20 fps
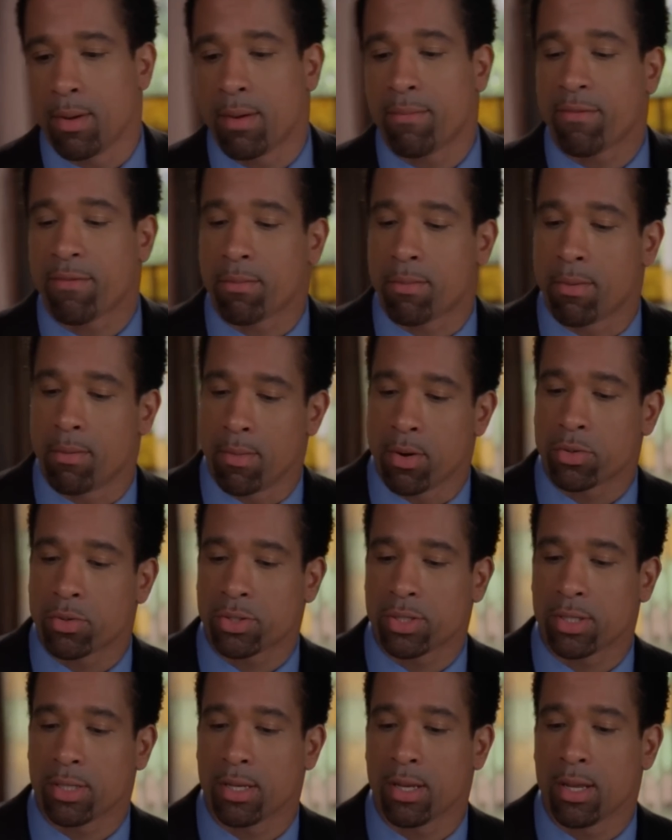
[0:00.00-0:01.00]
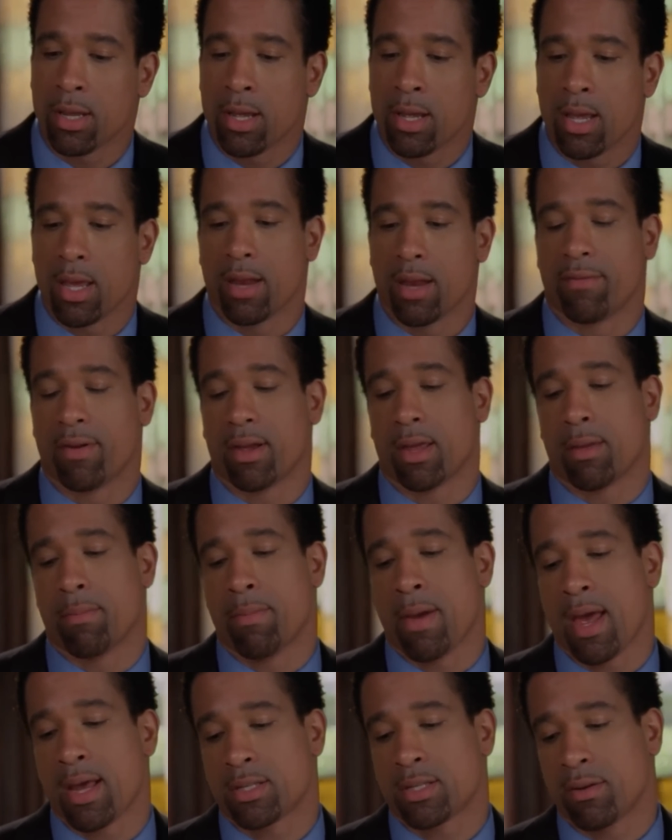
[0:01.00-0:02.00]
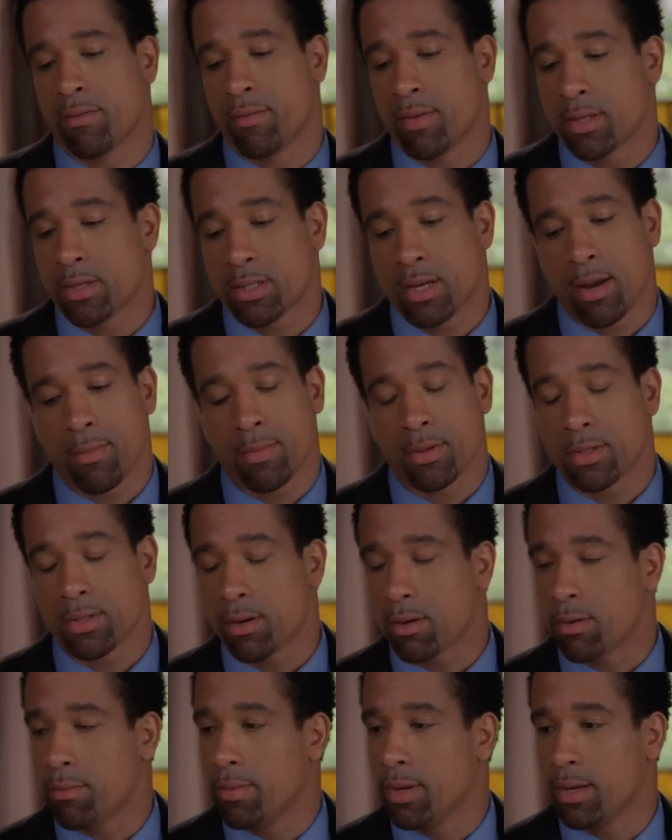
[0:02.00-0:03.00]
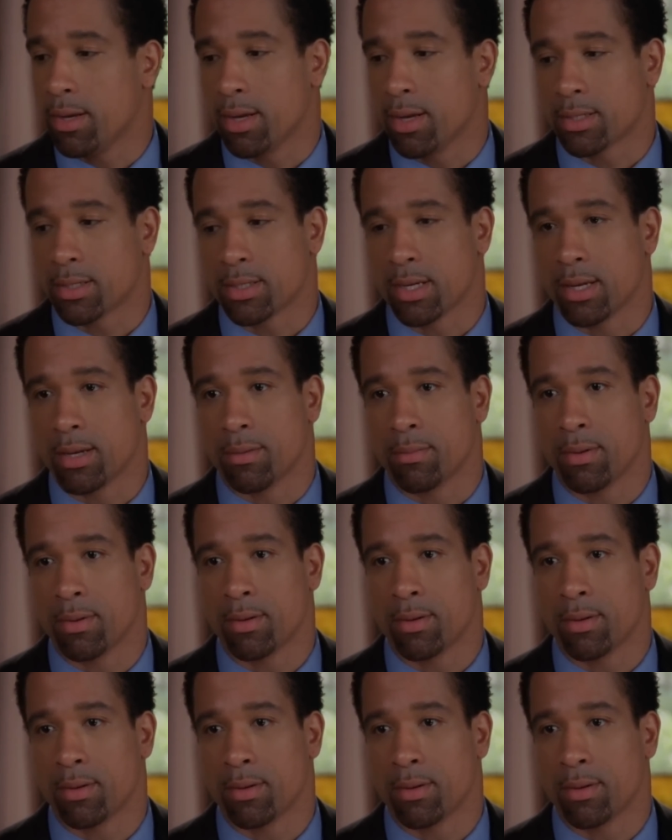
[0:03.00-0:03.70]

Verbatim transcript: I'm up for promotion, and if I get passed over this time, there's not going to be a next time.